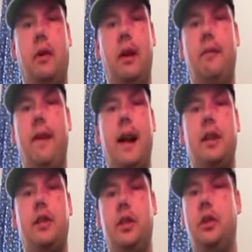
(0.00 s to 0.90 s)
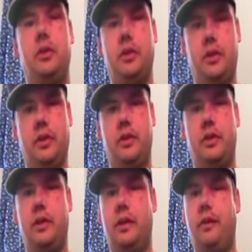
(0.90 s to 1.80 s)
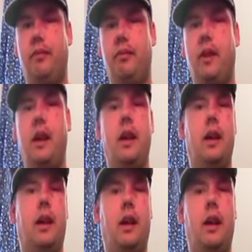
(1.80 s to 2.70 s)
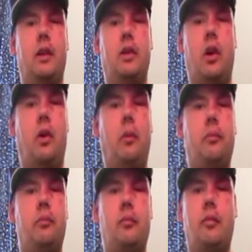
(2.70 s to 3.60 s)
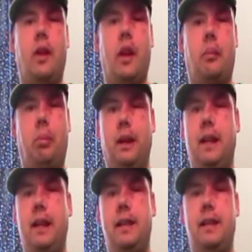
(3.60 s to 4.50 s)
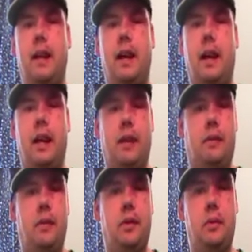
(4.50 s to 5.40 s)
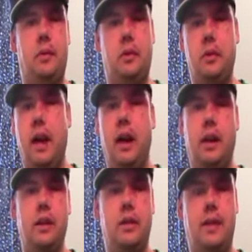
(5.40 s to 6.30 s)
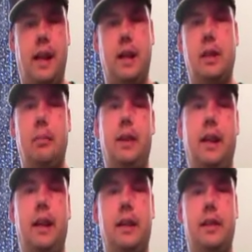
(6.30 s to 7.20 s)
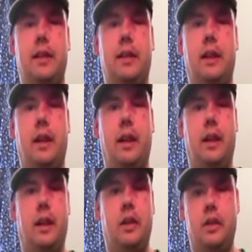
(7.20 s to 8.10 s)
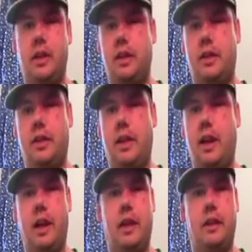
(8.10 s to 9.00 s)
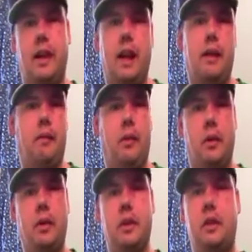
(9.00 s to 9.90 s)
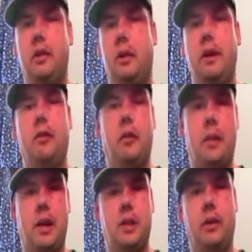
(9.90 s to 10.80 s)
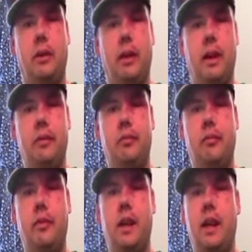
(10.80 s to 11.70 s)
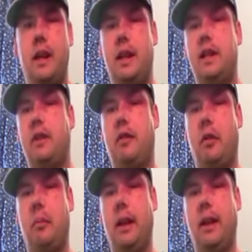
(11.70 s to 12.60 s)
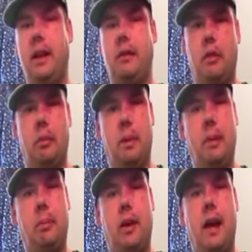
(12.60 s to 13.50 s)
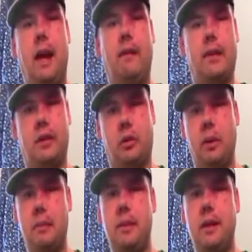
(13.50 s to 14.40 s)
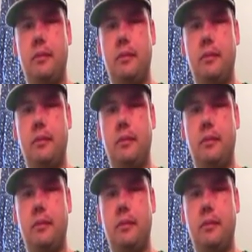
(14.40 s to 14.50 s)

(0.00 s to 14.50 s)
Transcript: advanced users. So please, if you do not understand some things, just take it for just your information only. These are mainly for people that have this equipment.